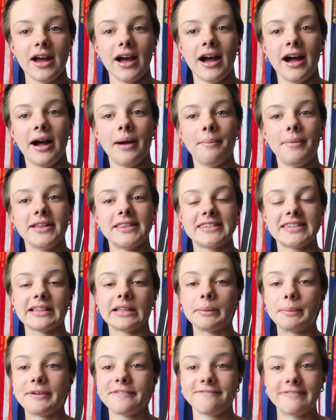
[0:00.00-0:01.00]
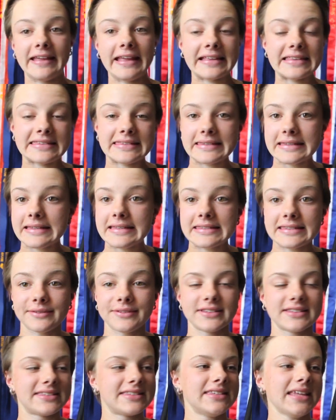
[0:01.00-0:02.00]
um, but it's a little bit fancy, so
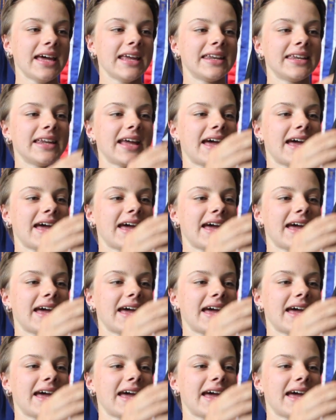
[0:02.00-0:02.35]
it's satin,